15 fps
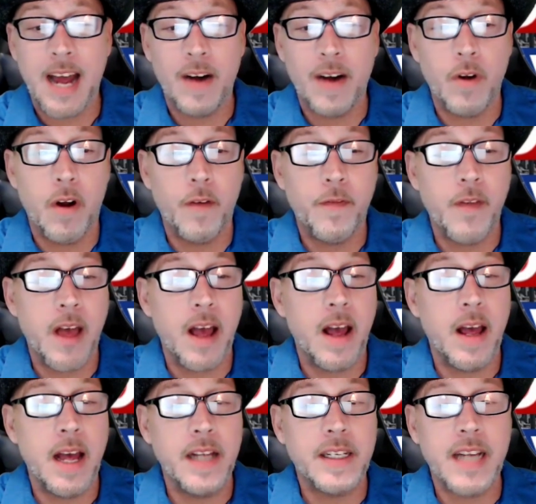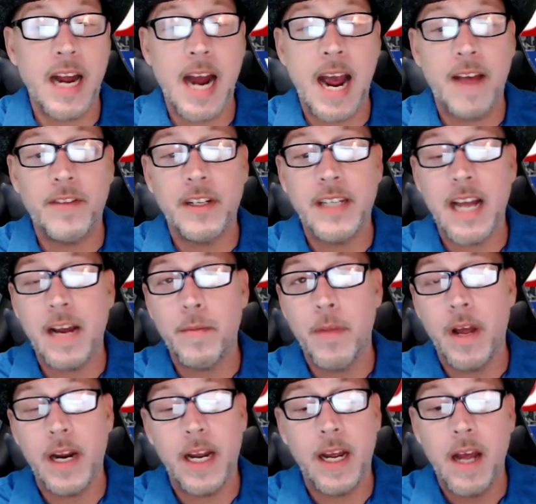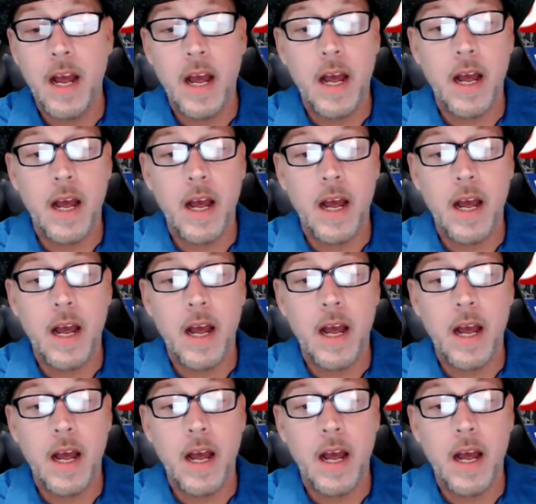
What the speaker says: I don't know if it's going to have to take money.